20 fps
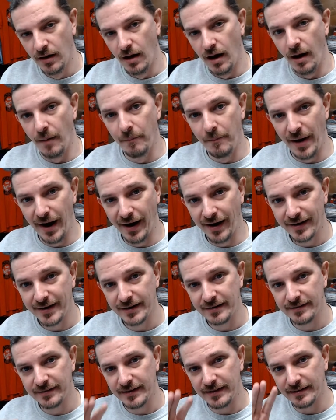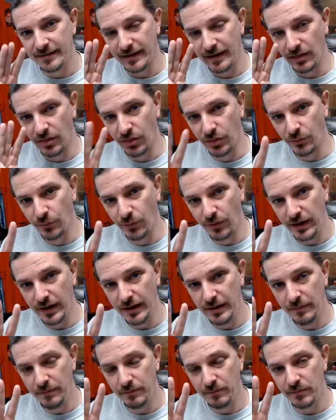Americans can take
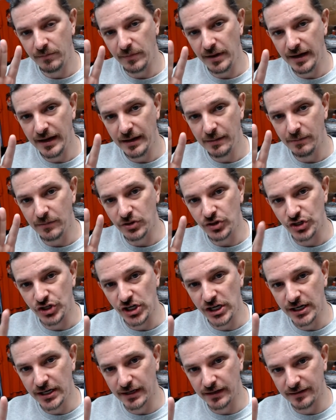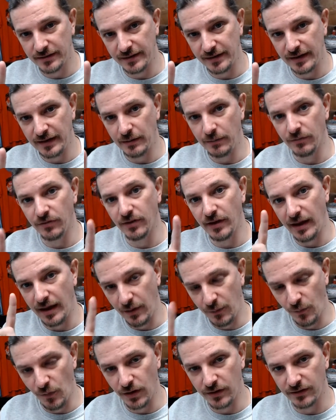3 medium machine gun teams
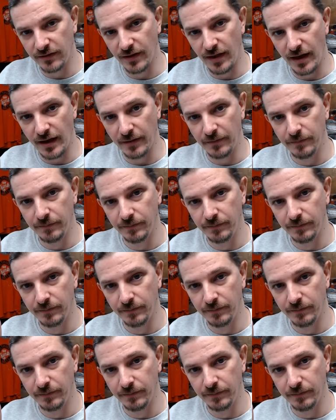in 1 slot.